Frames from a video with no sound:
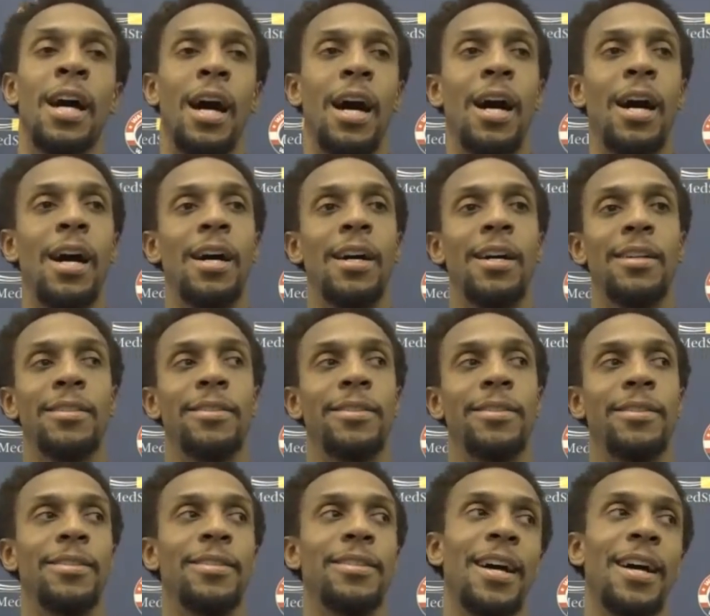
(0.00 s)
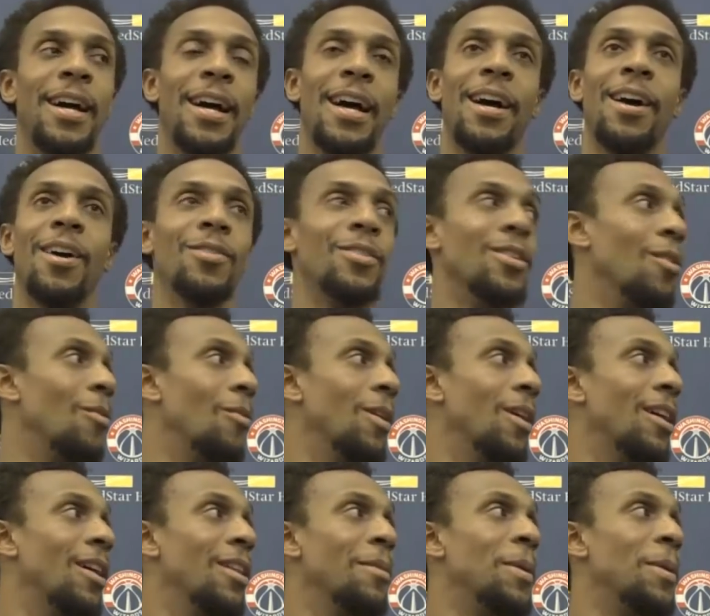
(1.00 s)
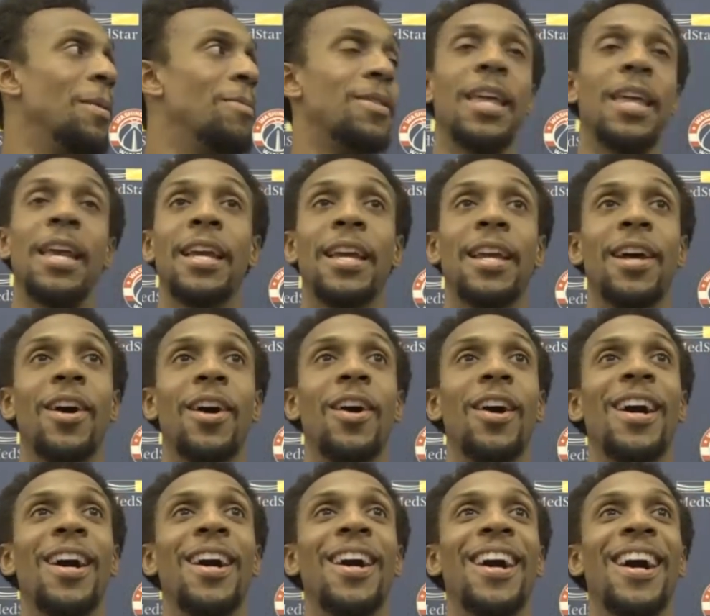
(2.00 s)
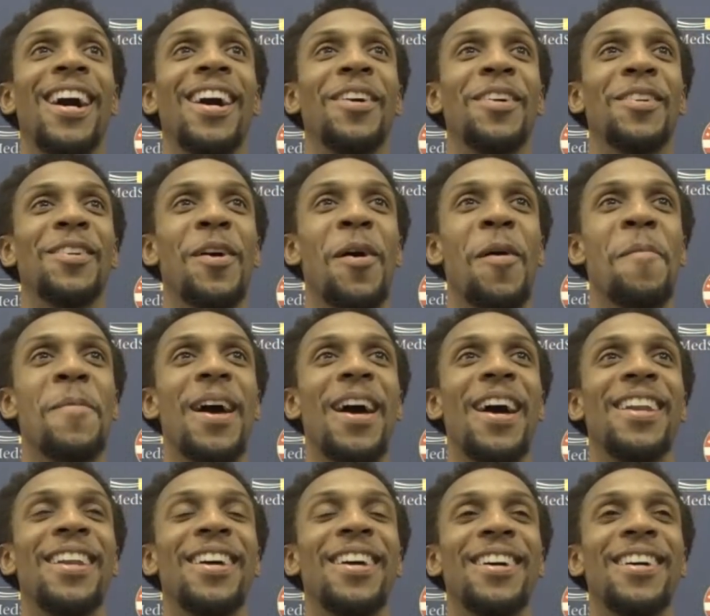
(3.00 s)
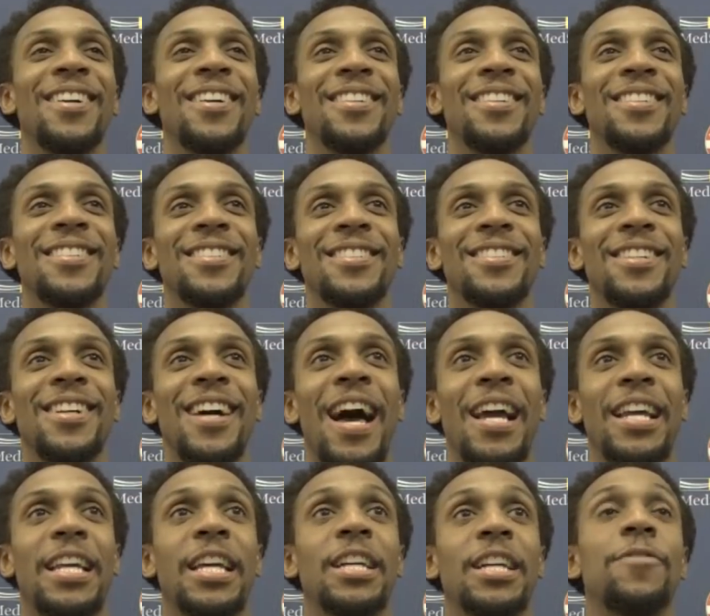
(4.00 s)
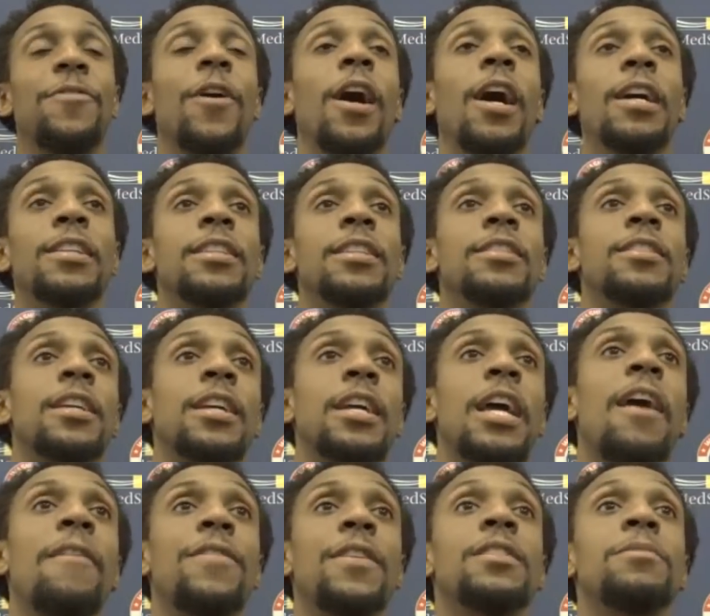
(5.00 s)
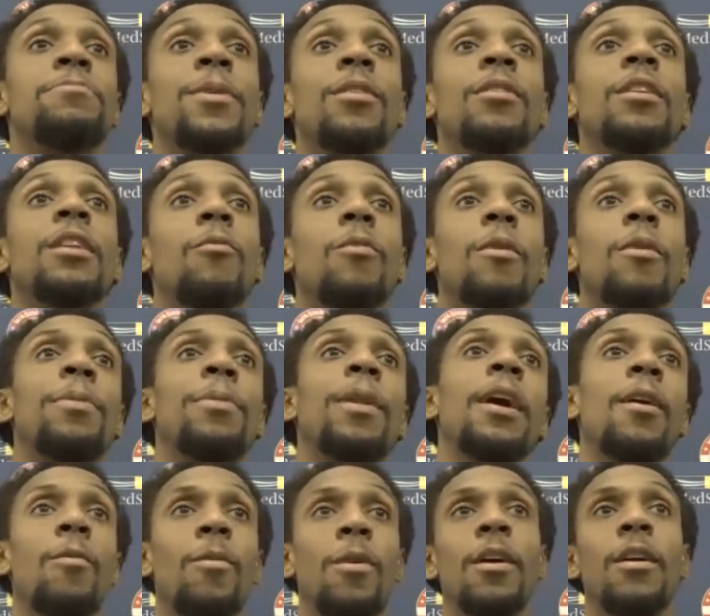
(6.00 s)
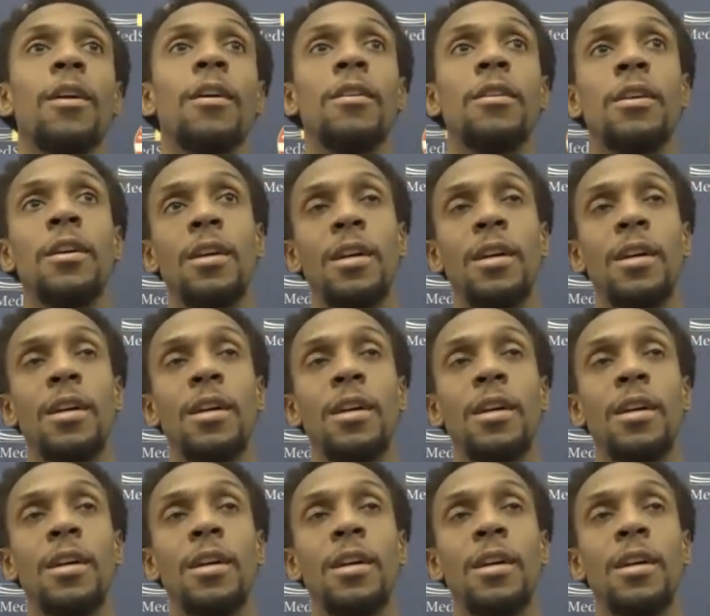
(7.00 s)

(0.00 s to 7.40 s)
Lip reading: I don't know what other people think at all. I don't know, Matt. I guess for us, it's a confidence builder that we're playing well.